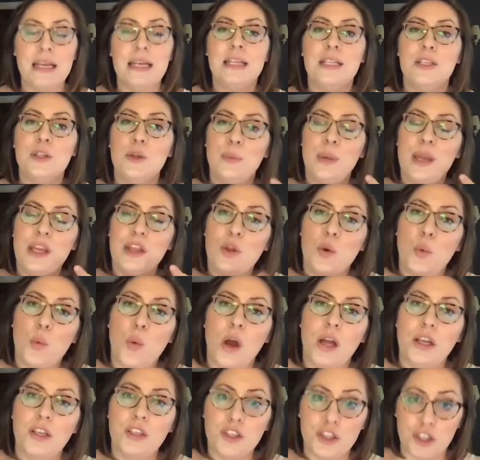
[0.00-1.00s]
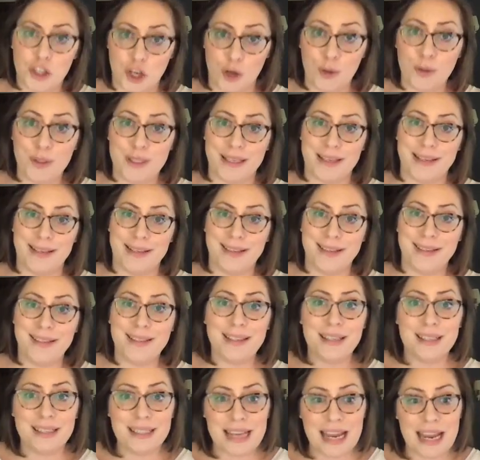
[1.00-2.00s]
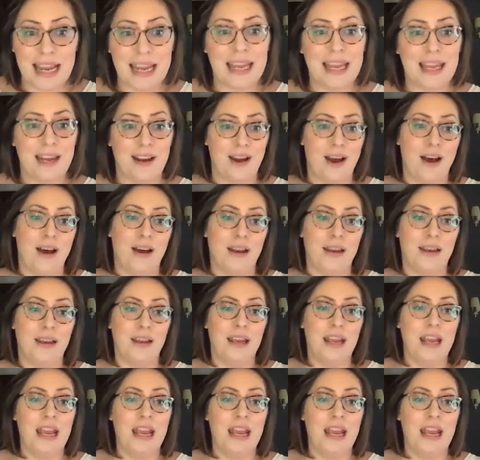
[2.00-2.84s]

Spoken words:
to being the one chosen to take it on.